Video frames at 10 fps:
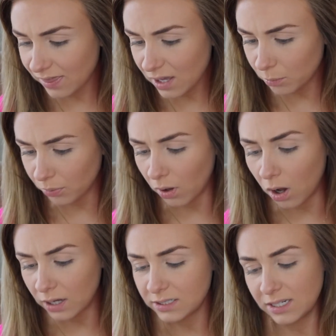that
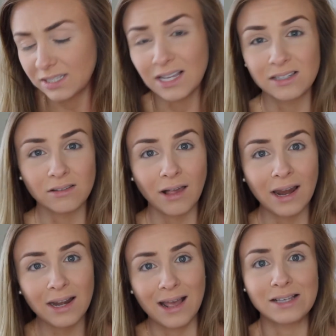Blonde is as
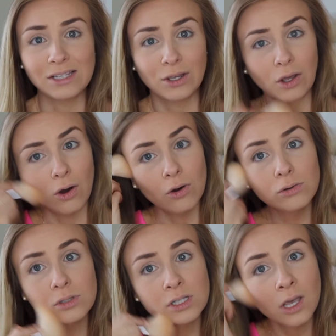light as it
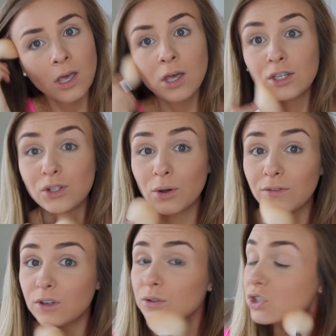goes. So
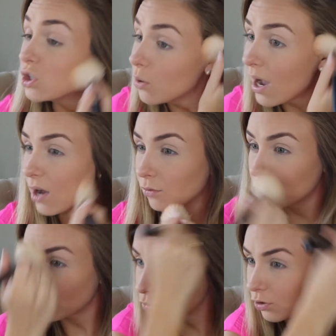if you do have
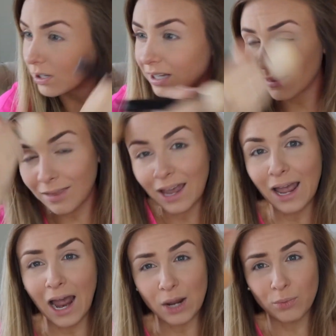really light
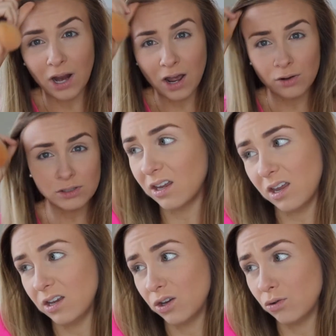eyebrows
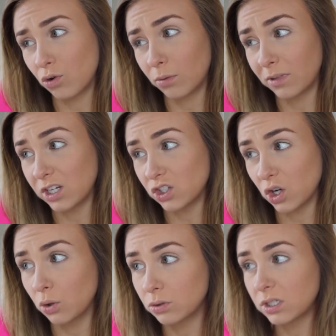and you normally
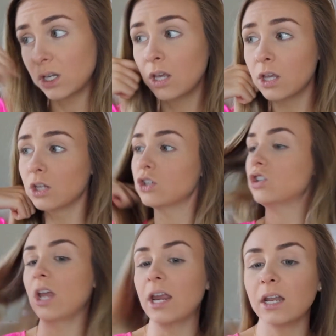don't
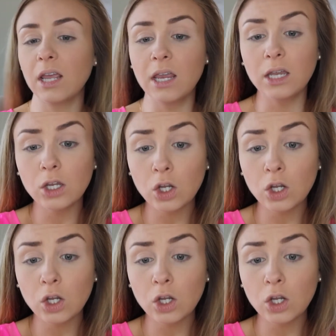shade in